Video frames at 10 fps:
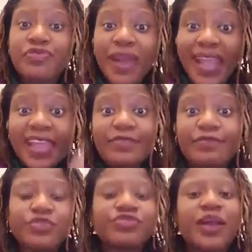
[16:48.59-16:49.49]
praying
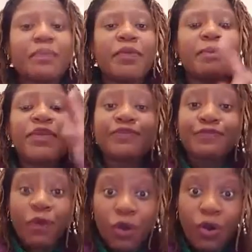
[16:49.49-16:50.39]
for Trump
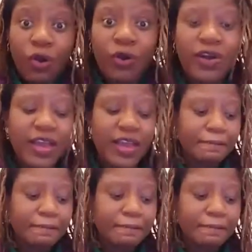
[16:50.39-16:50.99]
before